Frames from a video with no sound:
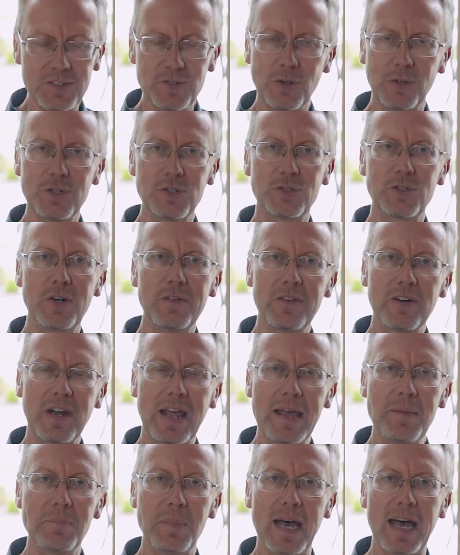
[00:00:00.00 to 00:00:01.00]
So the server
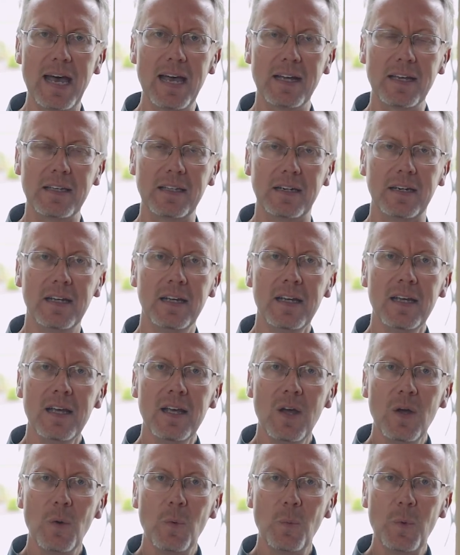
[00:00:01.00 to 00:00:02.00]
came back and
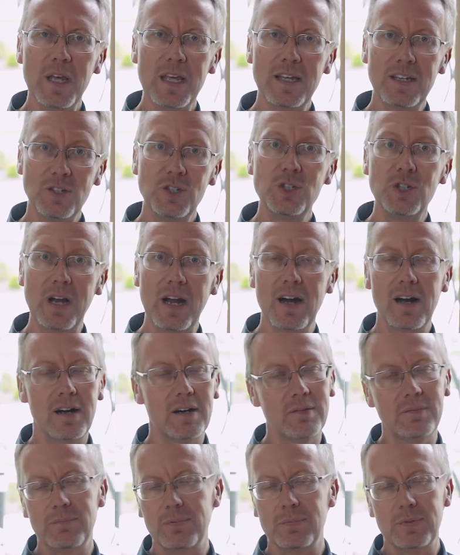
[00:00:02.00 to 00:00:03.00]
we had
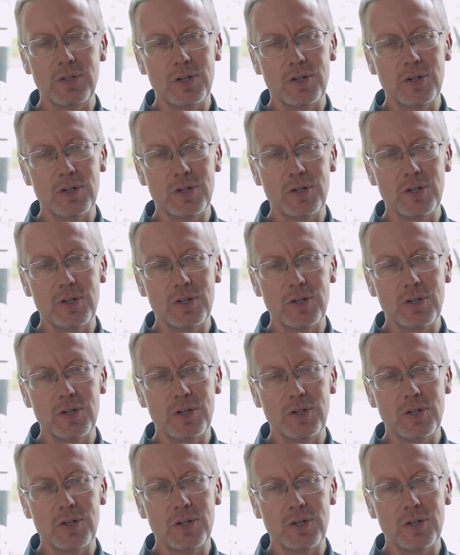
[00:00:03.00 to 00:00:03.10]
shared,